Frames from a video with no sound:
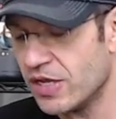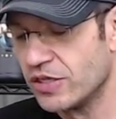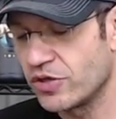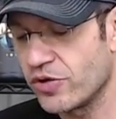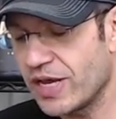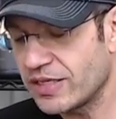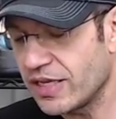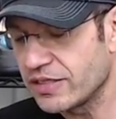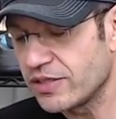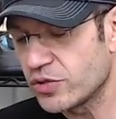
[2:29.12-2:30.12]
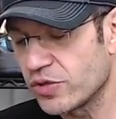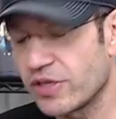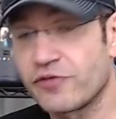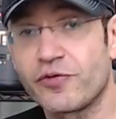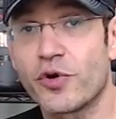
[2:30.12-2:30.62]
So you get L-citrulline
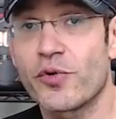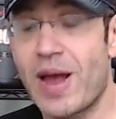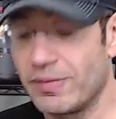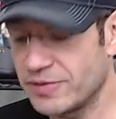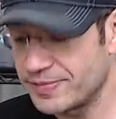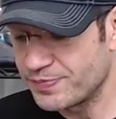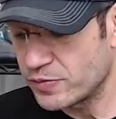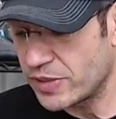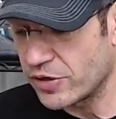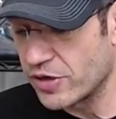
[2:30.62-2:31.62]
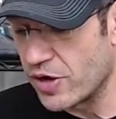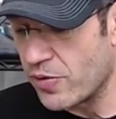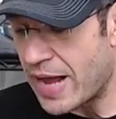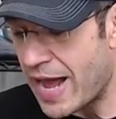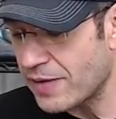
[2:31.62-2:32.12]
at 4 grams. There you
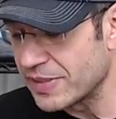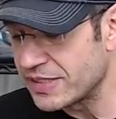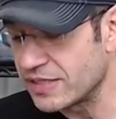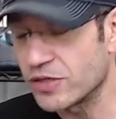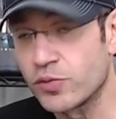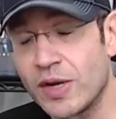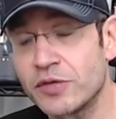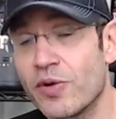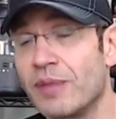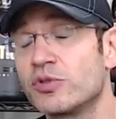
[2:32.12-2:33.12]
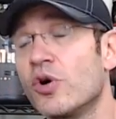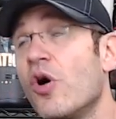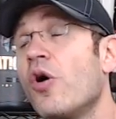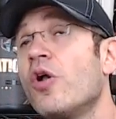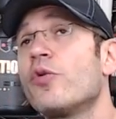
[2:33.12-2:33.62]
go. Agmatine at 1 gram. So
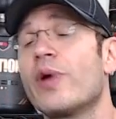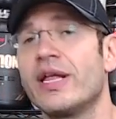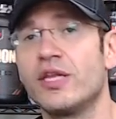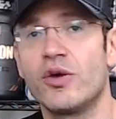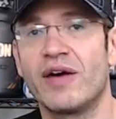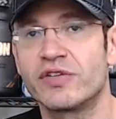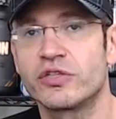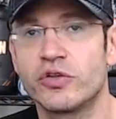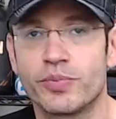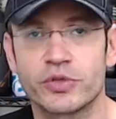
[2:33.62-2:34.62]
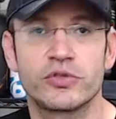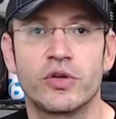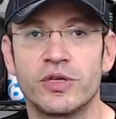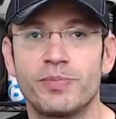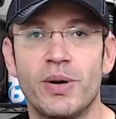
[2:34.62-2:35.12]
already you have a super
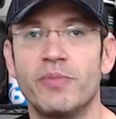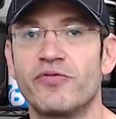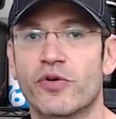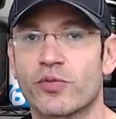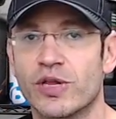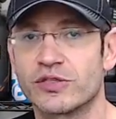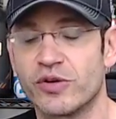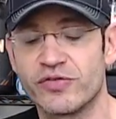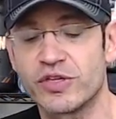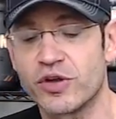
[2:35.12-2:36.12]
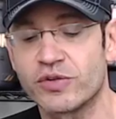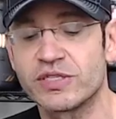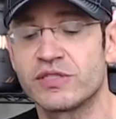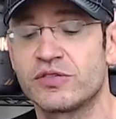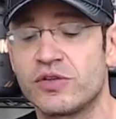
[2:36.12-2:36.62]
solid pump formula. So even though
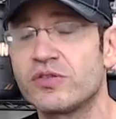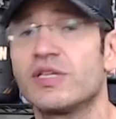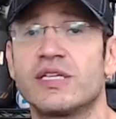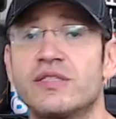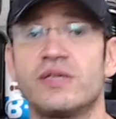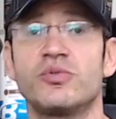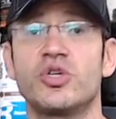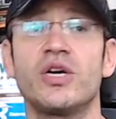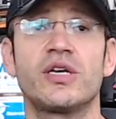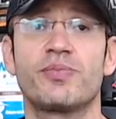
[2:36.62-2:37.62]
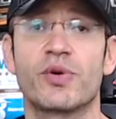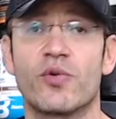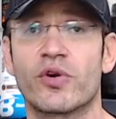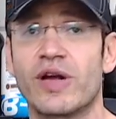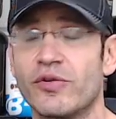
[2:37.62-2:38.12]
this is totally a stim junkie
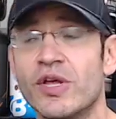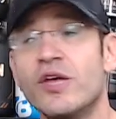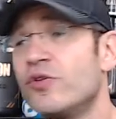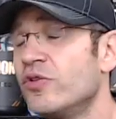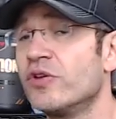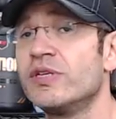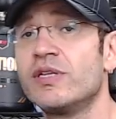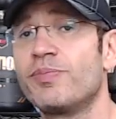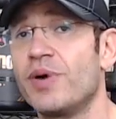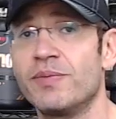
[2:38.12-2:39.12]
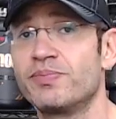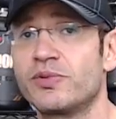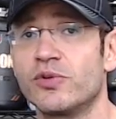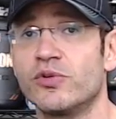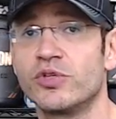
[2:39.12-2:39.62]
pre-workout, you don't need a pump
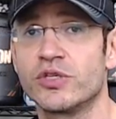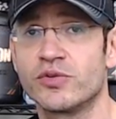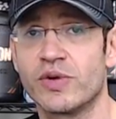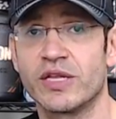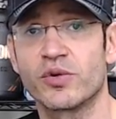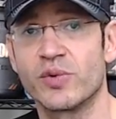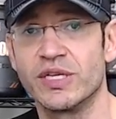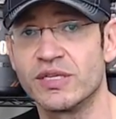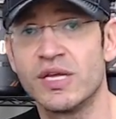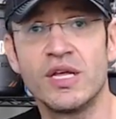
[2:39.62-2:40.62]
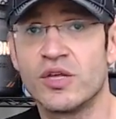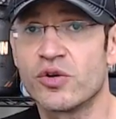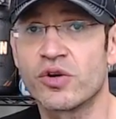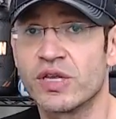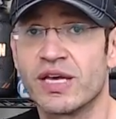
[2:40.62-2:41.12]
solution together with it. You're
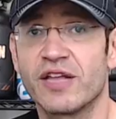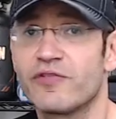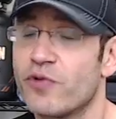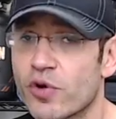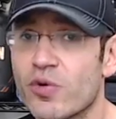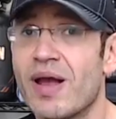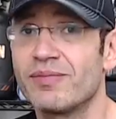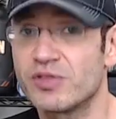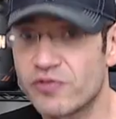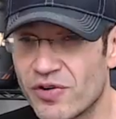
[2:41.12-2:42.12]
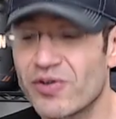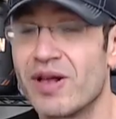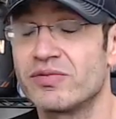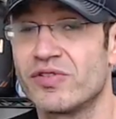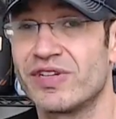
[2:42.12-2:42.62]
going to get 4 grams of
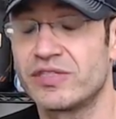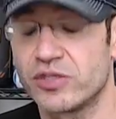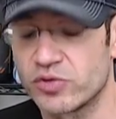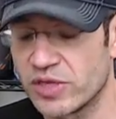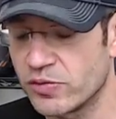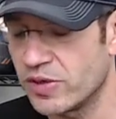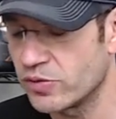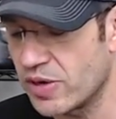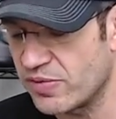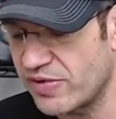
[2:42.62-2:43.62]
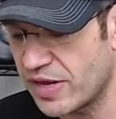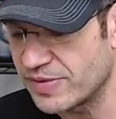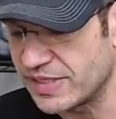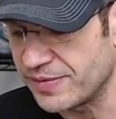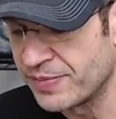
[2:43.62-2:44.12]
L-citrulline, 1 gram of
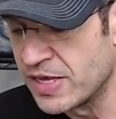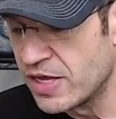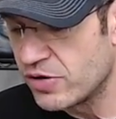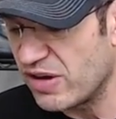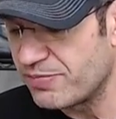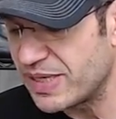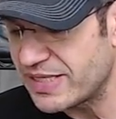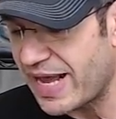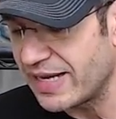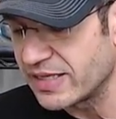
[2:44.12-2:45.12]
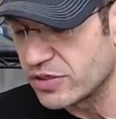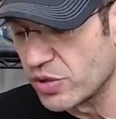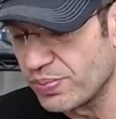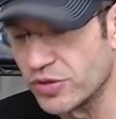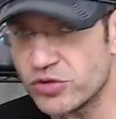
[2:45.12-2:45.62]
agmatine. You have beta-alanine
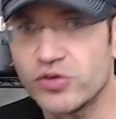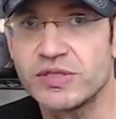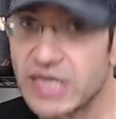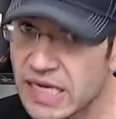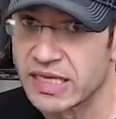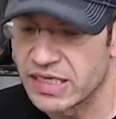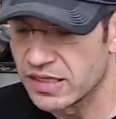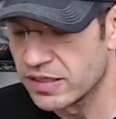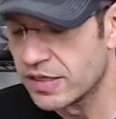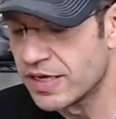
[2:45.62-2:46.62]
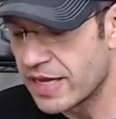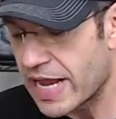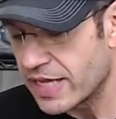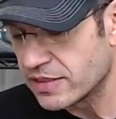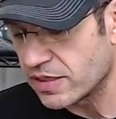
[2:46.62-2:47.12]
3.2 tingling
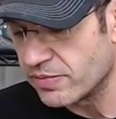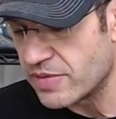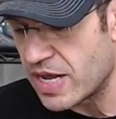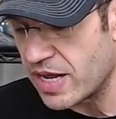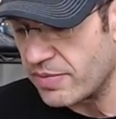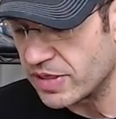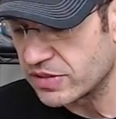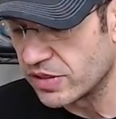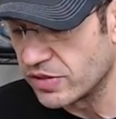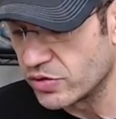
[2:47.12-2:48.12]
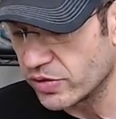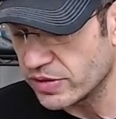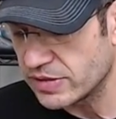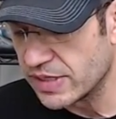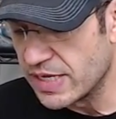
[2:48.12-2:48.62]
and some muscle
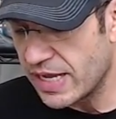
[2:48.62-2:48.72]
endurance.